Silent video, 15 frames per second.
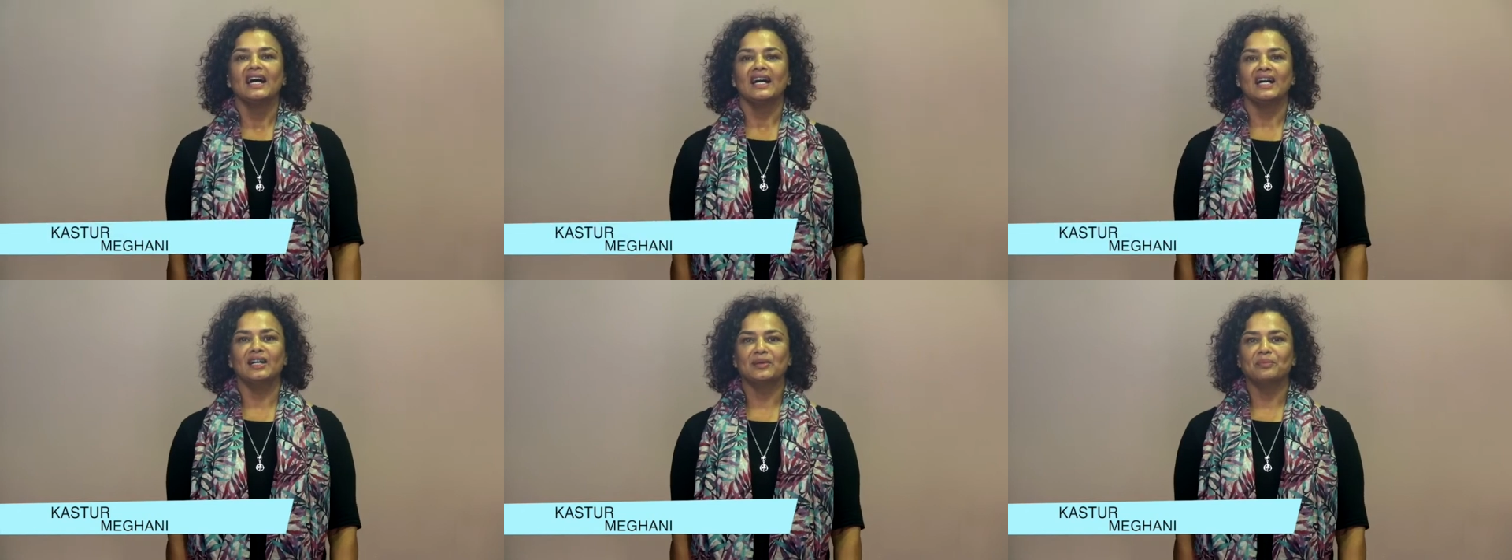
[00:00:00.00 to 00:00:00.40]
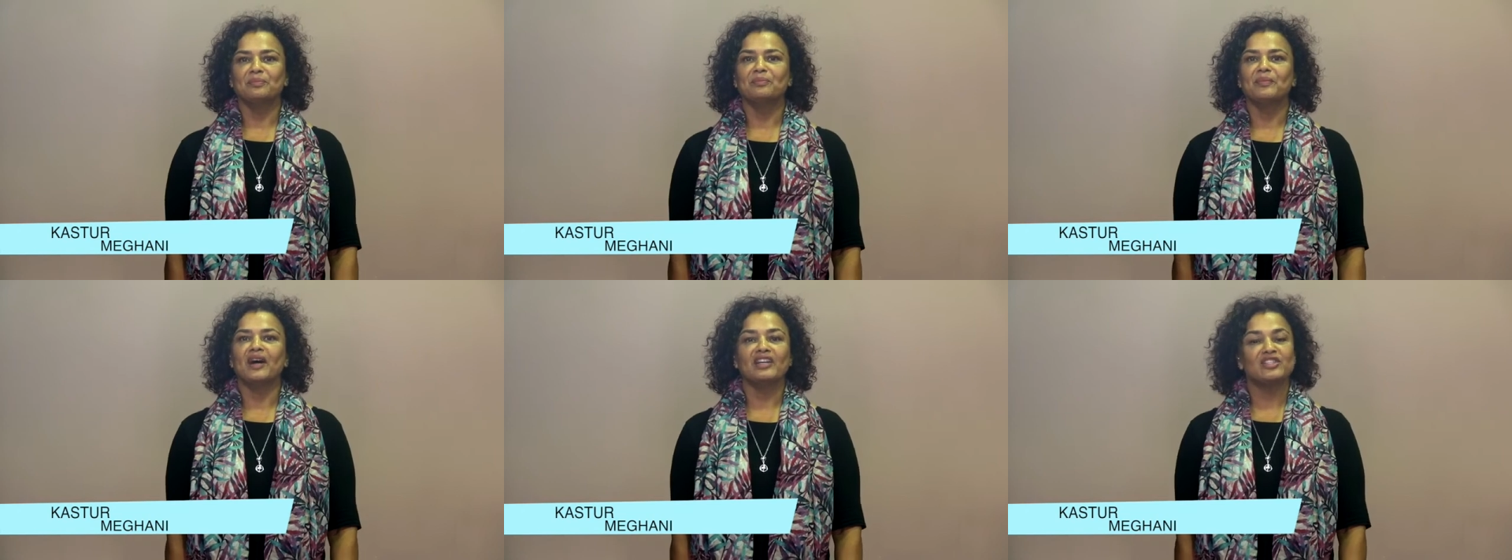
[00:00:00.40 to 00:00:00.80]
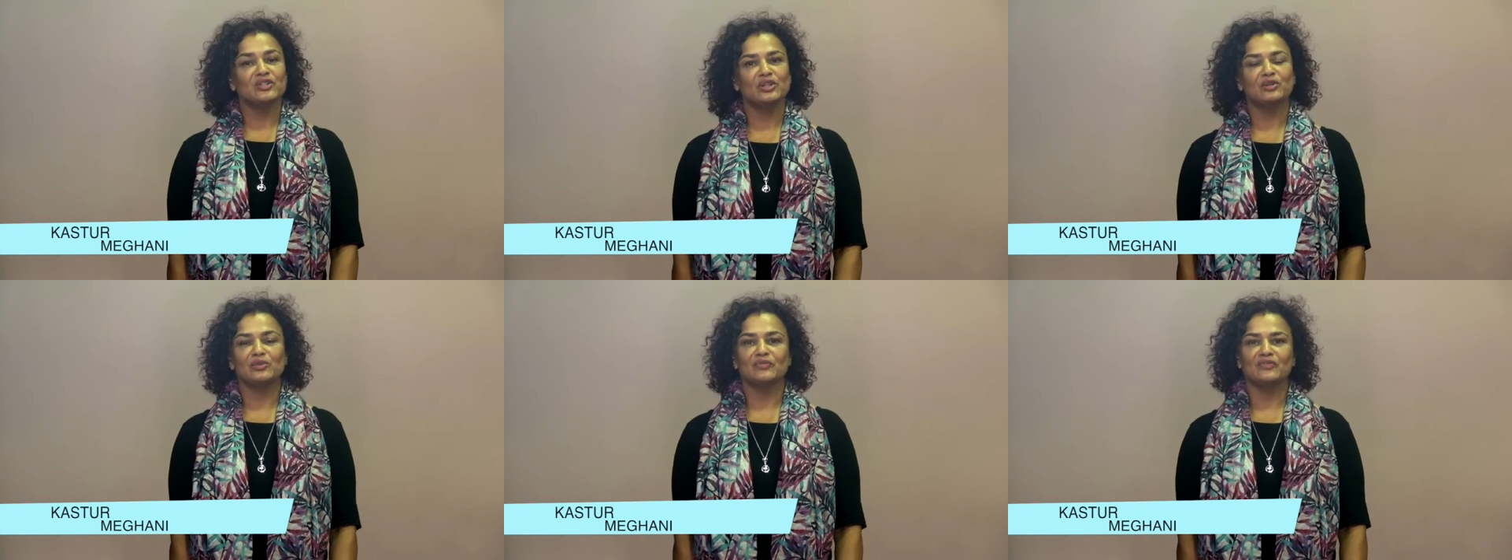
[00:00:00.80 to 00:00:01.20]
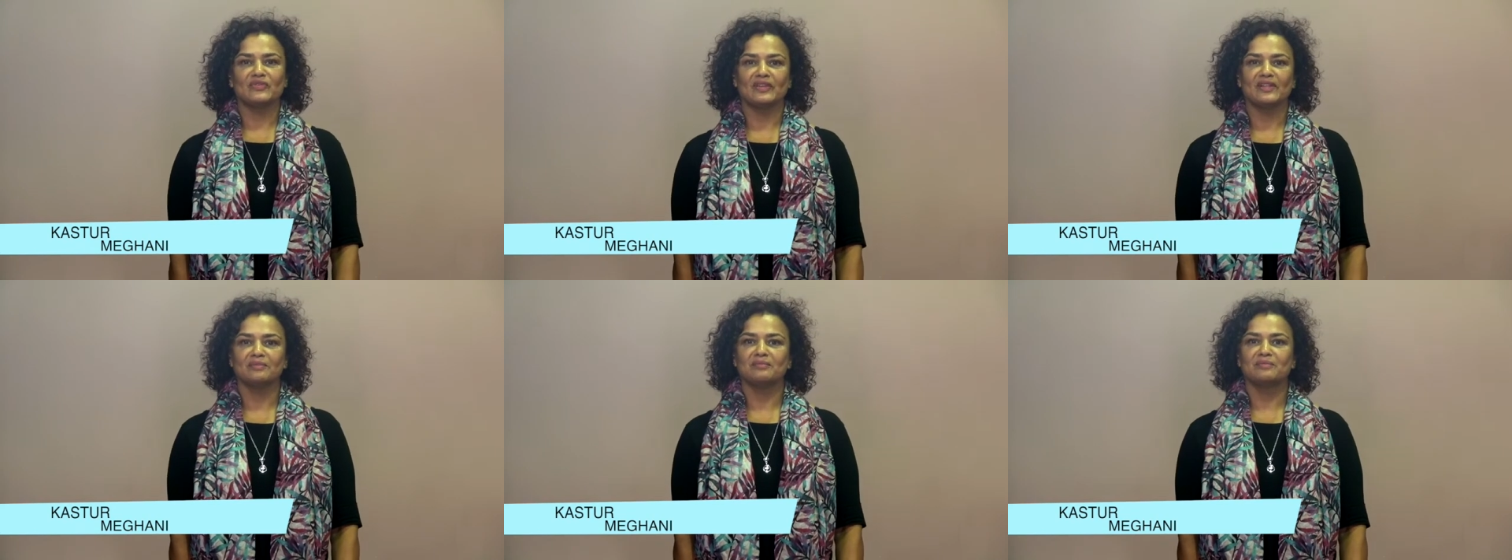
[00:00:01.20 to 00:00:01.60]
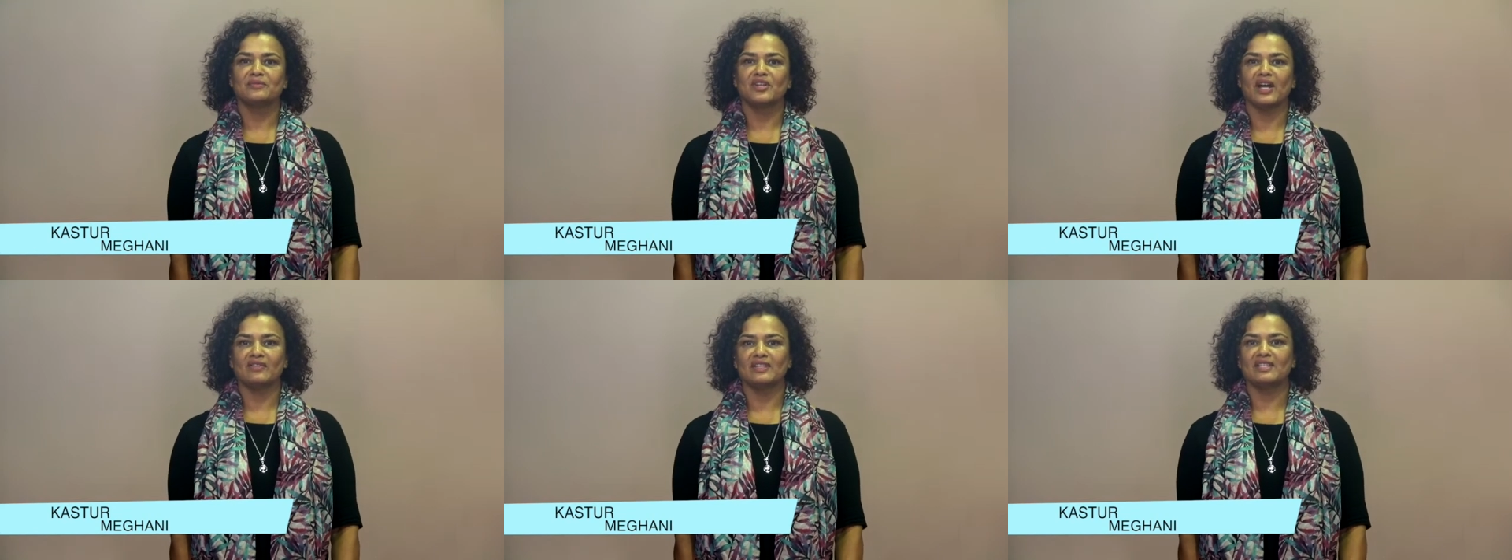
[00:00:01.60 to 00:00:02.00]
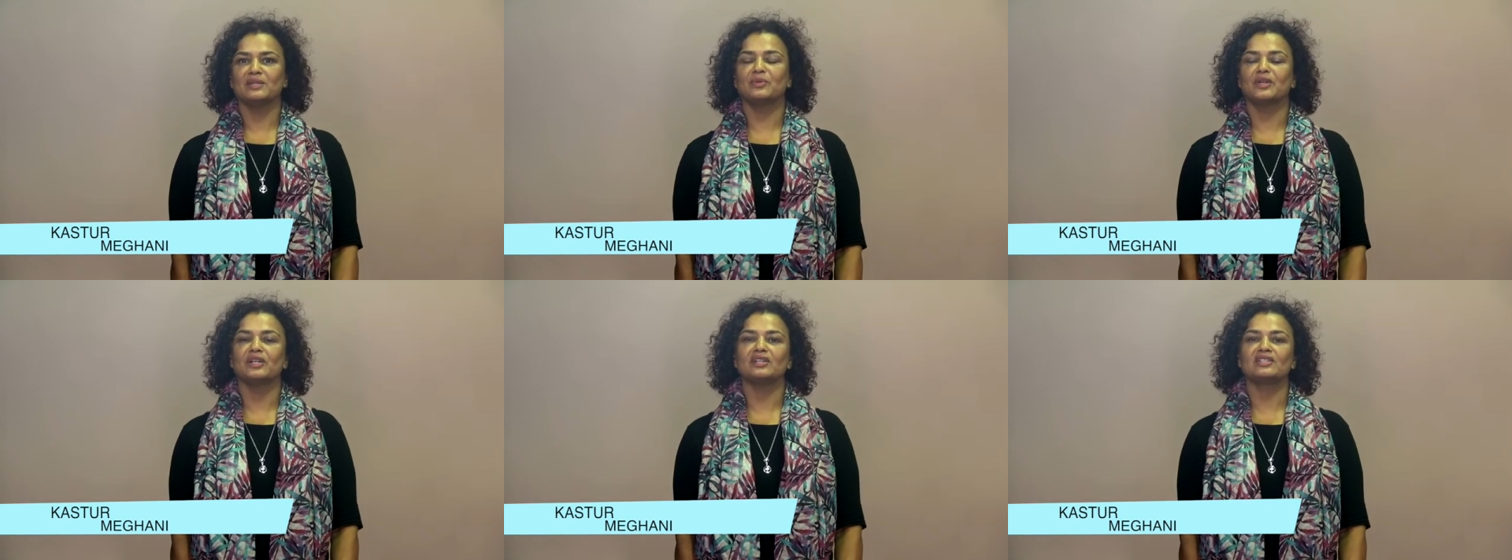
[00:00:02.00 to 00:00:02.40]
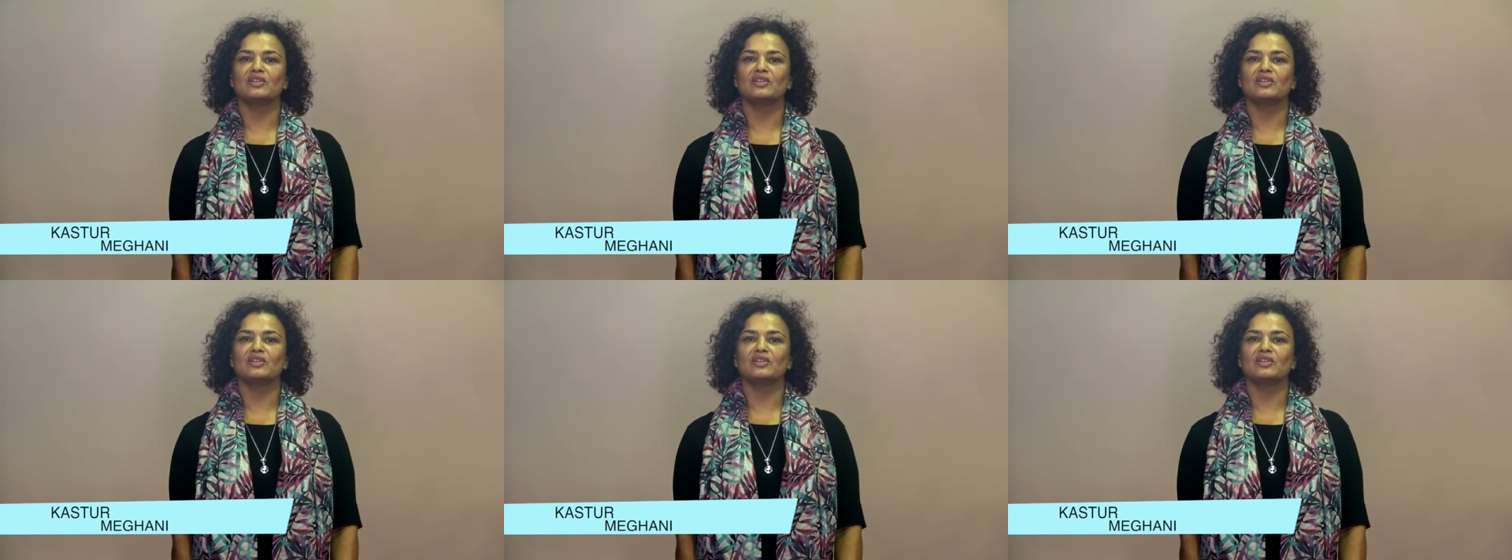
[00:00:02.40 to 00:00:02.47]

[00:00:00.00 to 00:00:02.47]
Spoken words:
I do a lot of charity work,